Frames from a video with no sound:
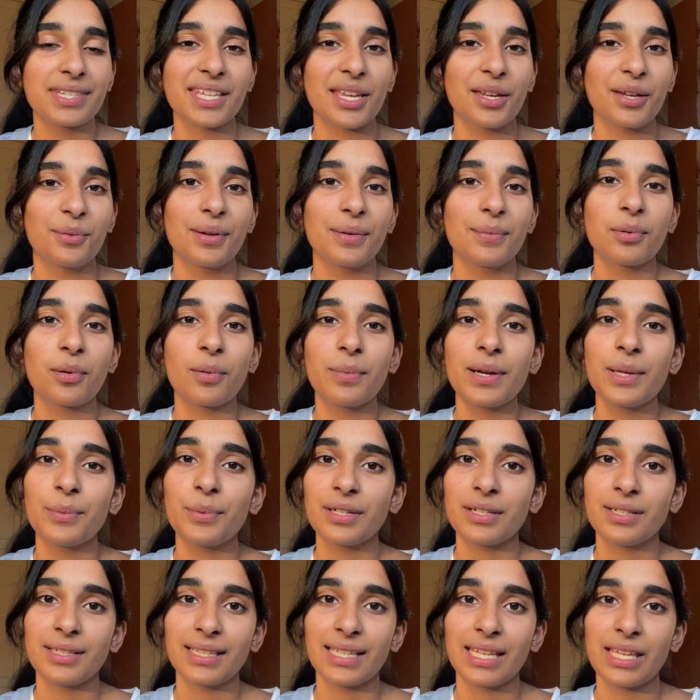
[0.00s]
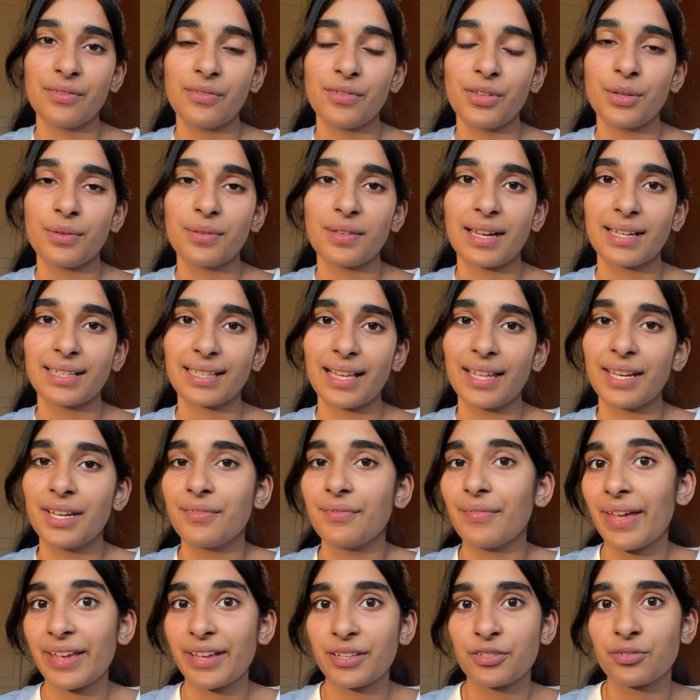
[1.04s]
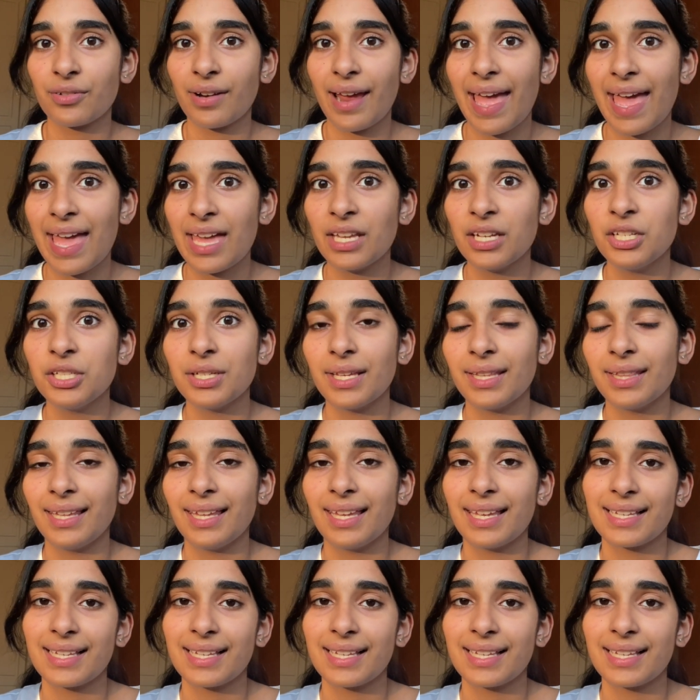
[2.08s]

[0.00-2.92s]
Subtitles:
so it probably wouldn't give you that kind of extra edge in the